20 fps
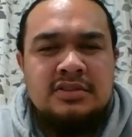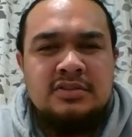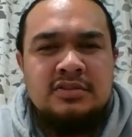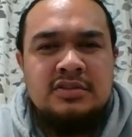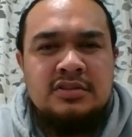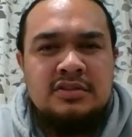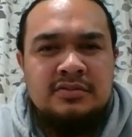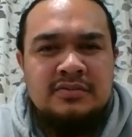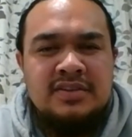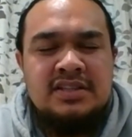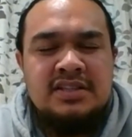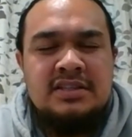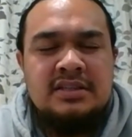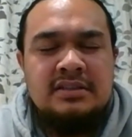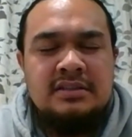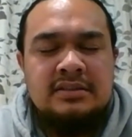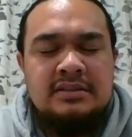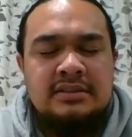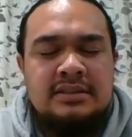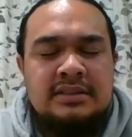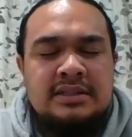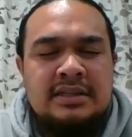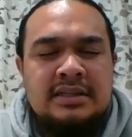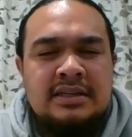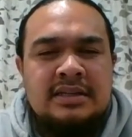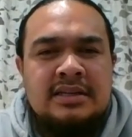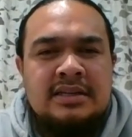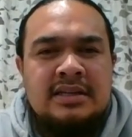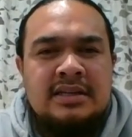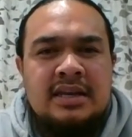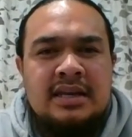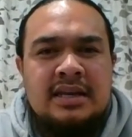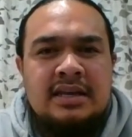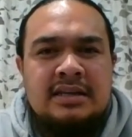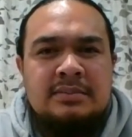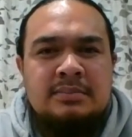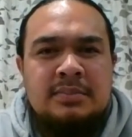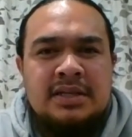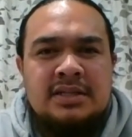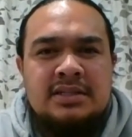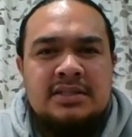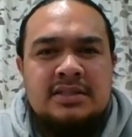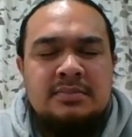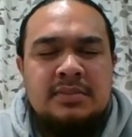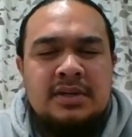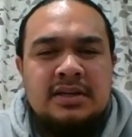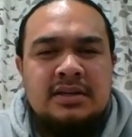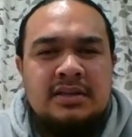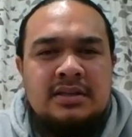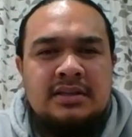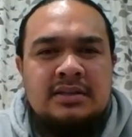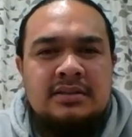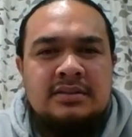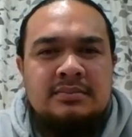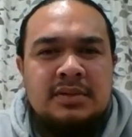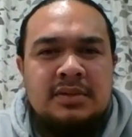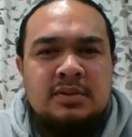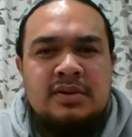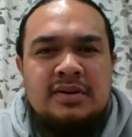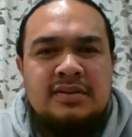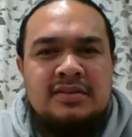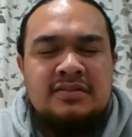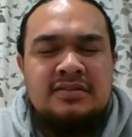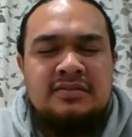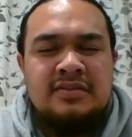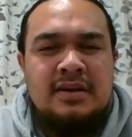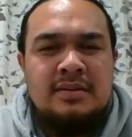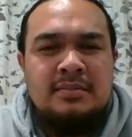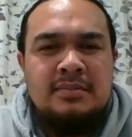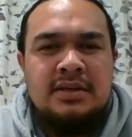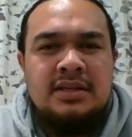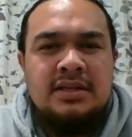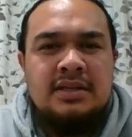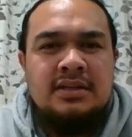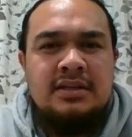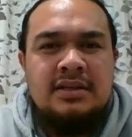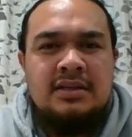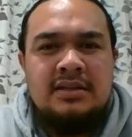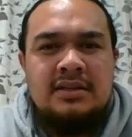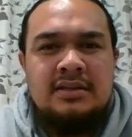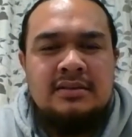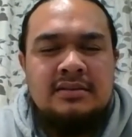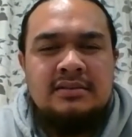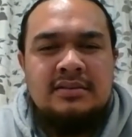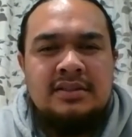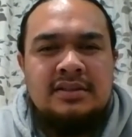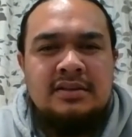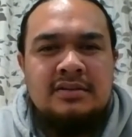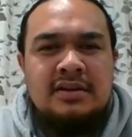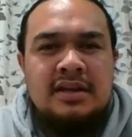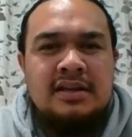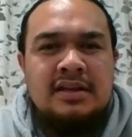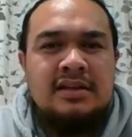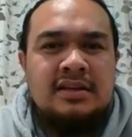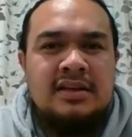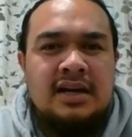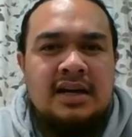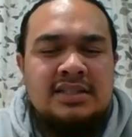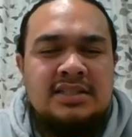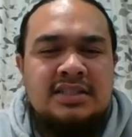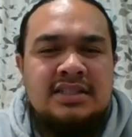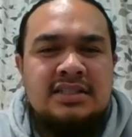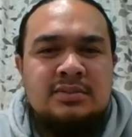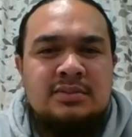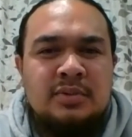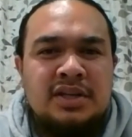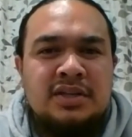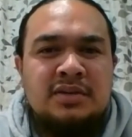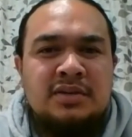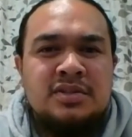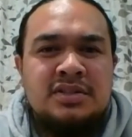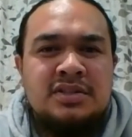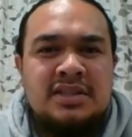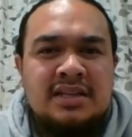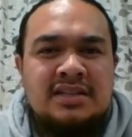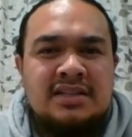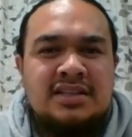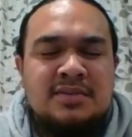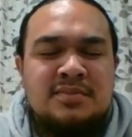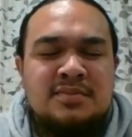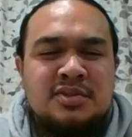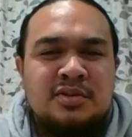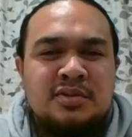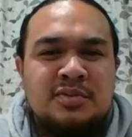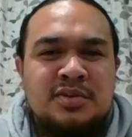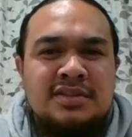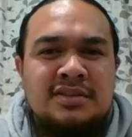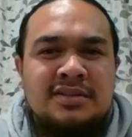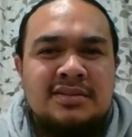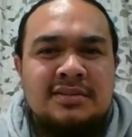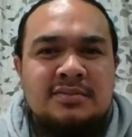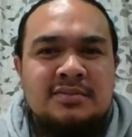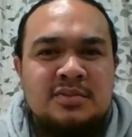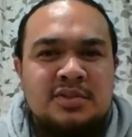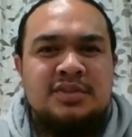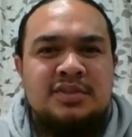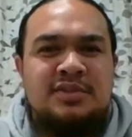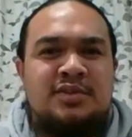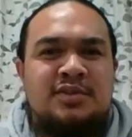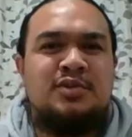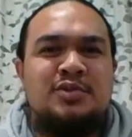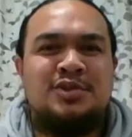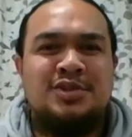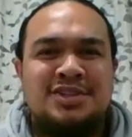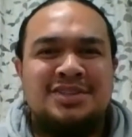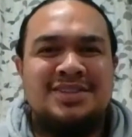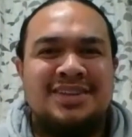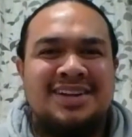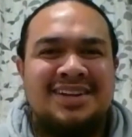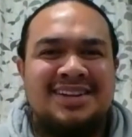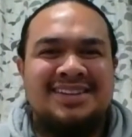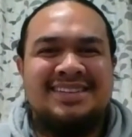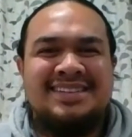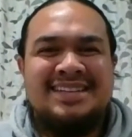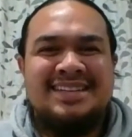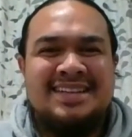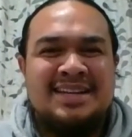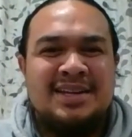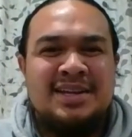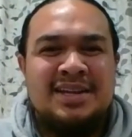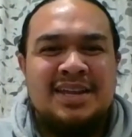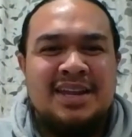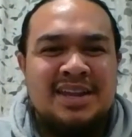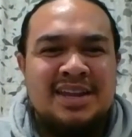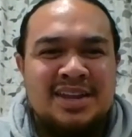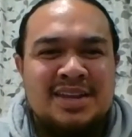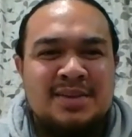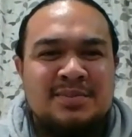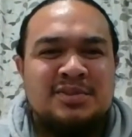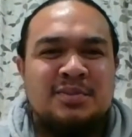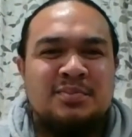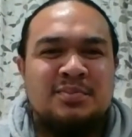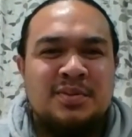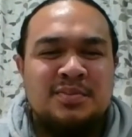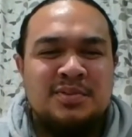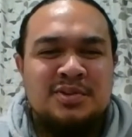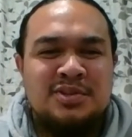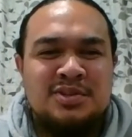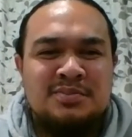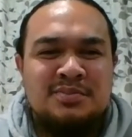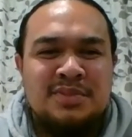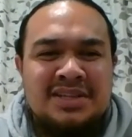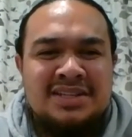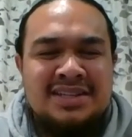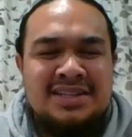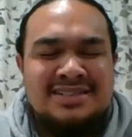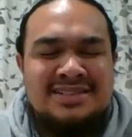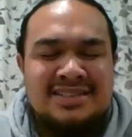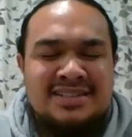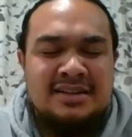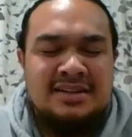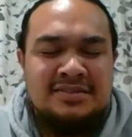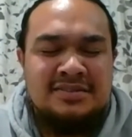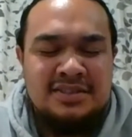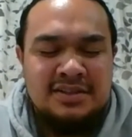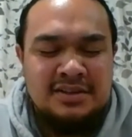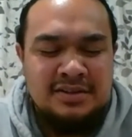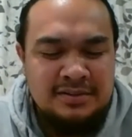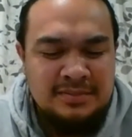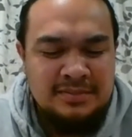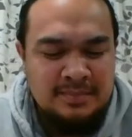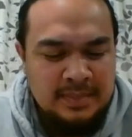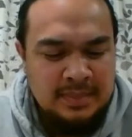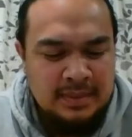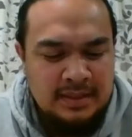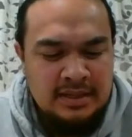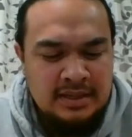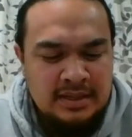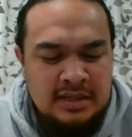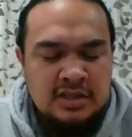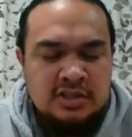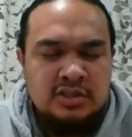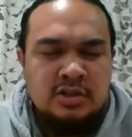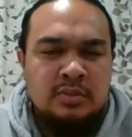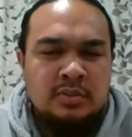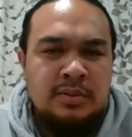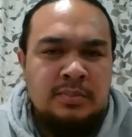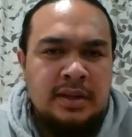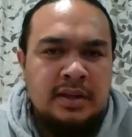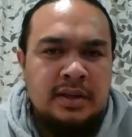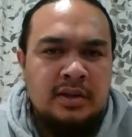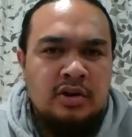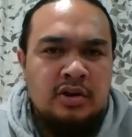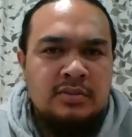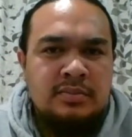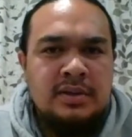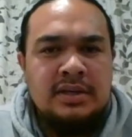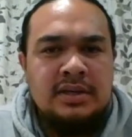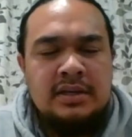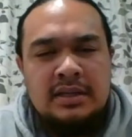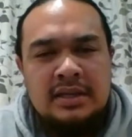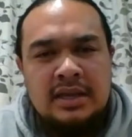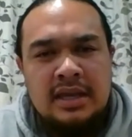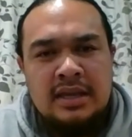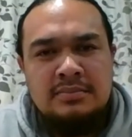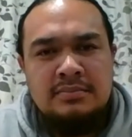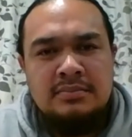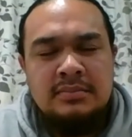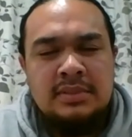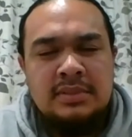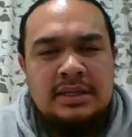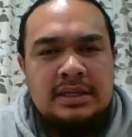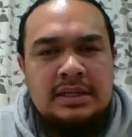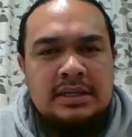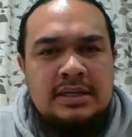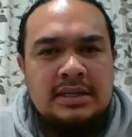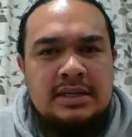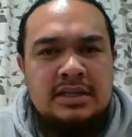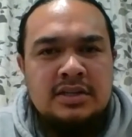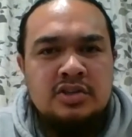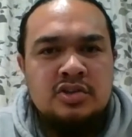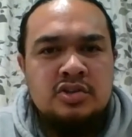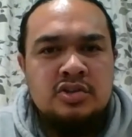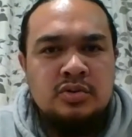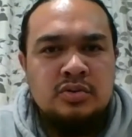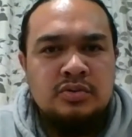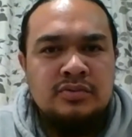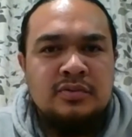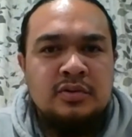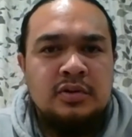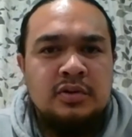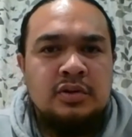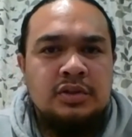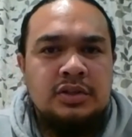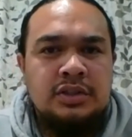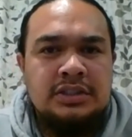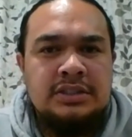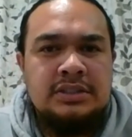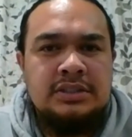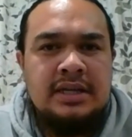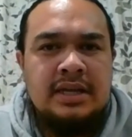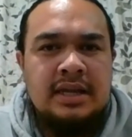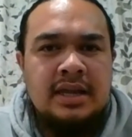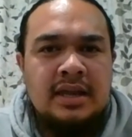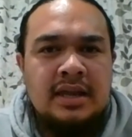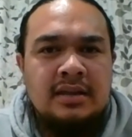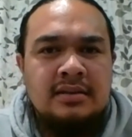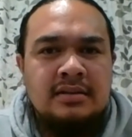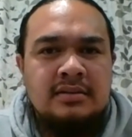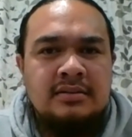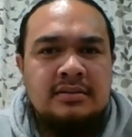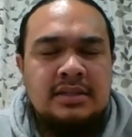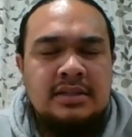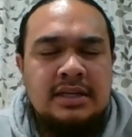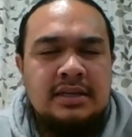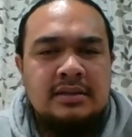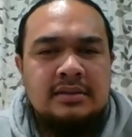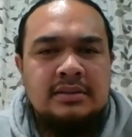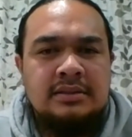visit and met my wife's family, and you know, and then Ati's wedding was that time, so it was a huge heaps of people to meet and stuff. So I went back home and then came in June for good, and yeah,